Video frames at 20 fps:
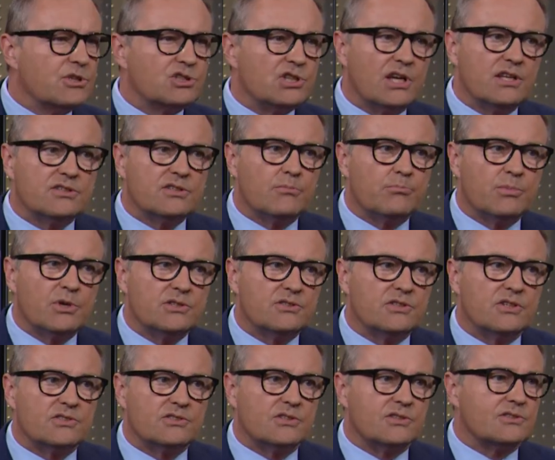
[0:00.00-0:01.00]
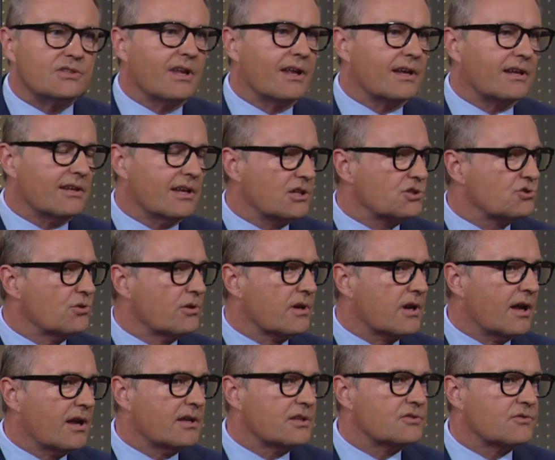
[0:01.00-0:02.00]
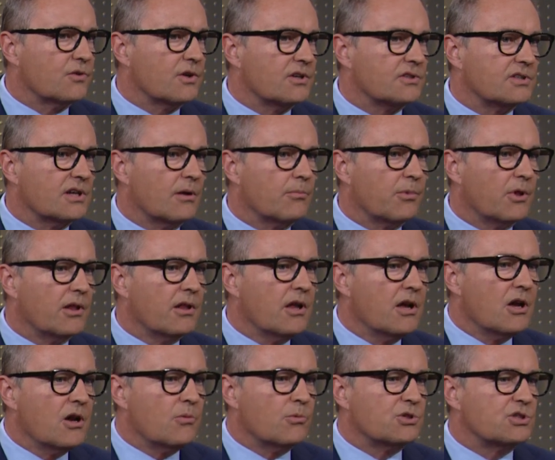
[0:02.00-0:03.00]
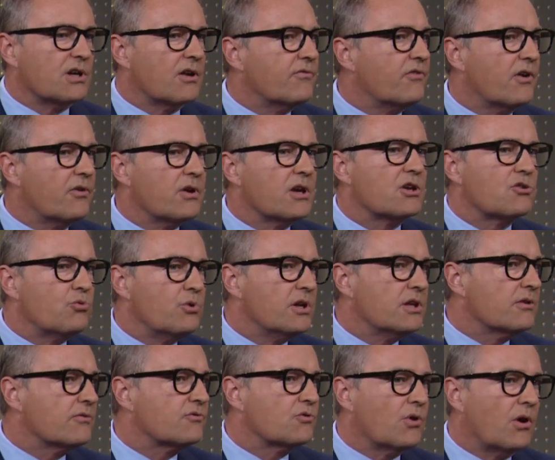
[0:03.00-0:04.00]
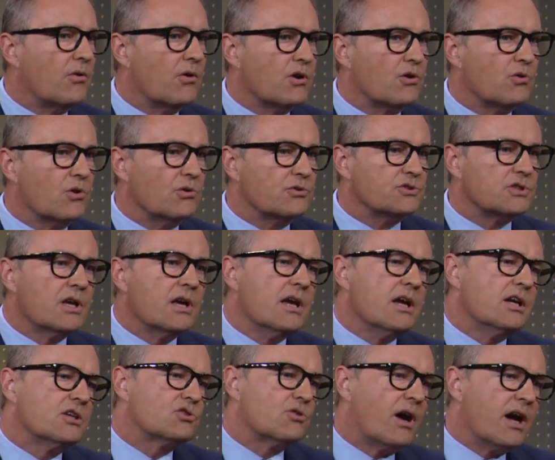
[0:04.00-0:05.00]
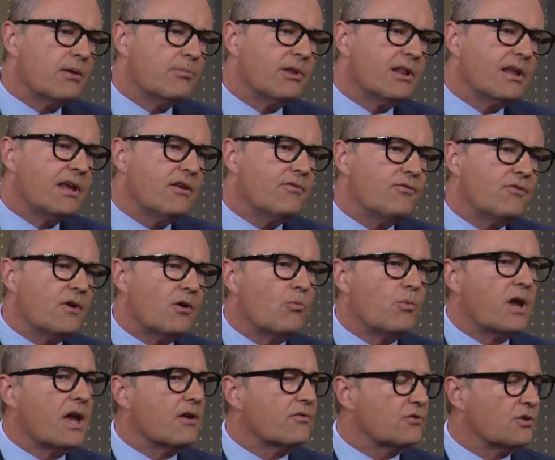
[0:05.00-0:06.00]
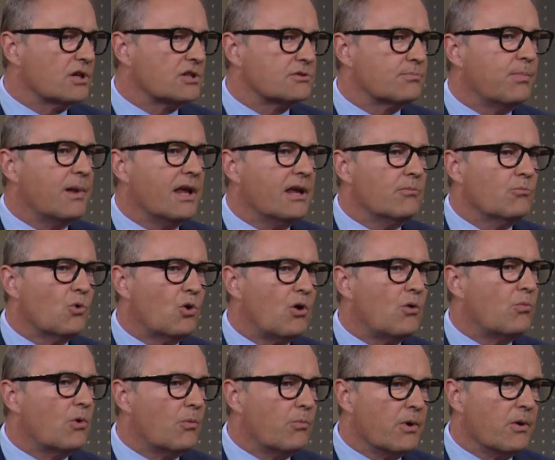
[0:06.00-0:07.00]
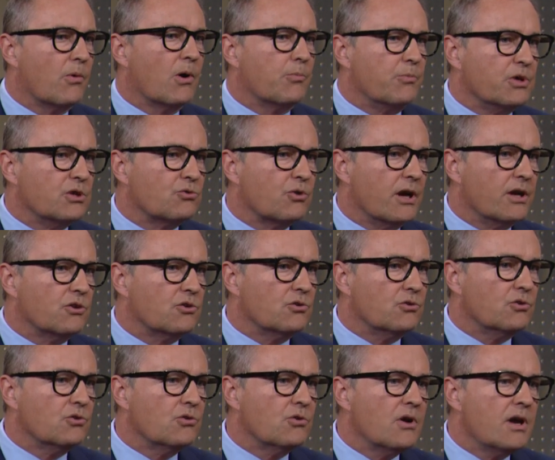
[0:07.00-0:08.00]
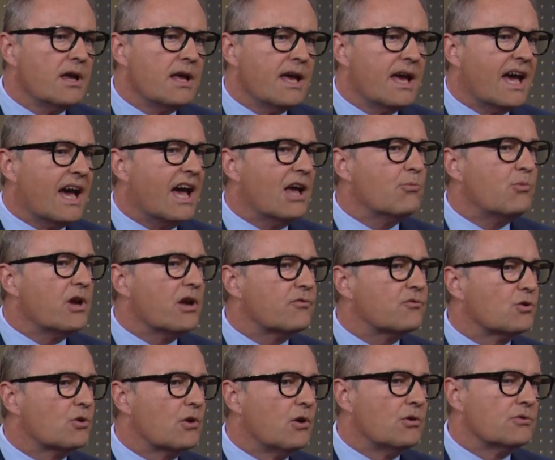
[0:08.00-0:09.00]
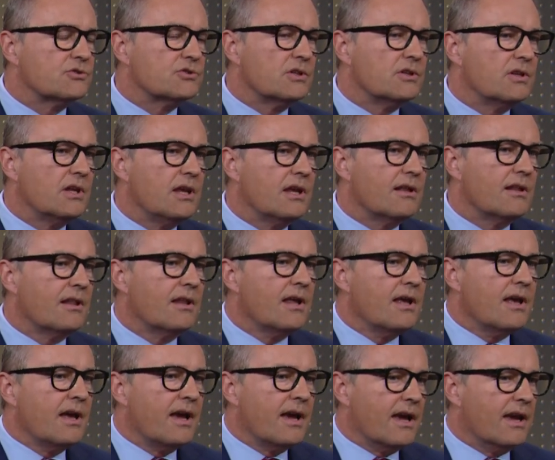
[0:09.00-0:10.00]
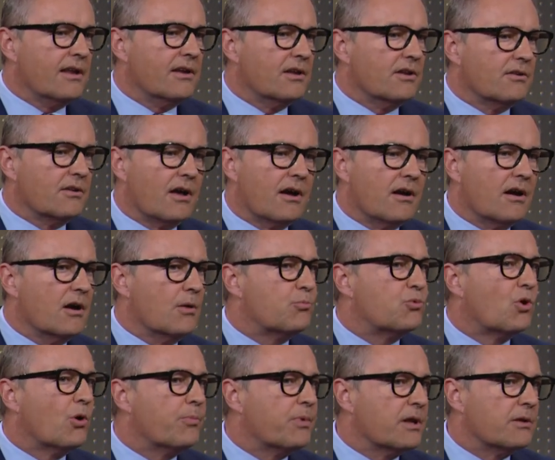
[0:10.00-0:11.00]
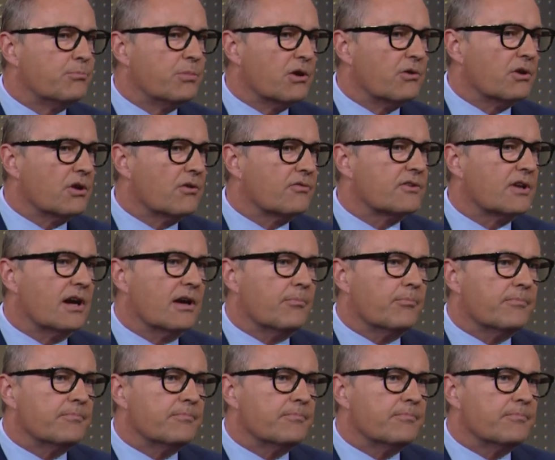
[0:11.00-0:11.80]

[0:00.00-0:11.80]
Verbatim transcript: adjacent businesses like natural colors, for example, which are very accretive to our growth. So I believe we have to explain more what we, what we try to do, and we have to close a deal in an uh, appropriate period of time.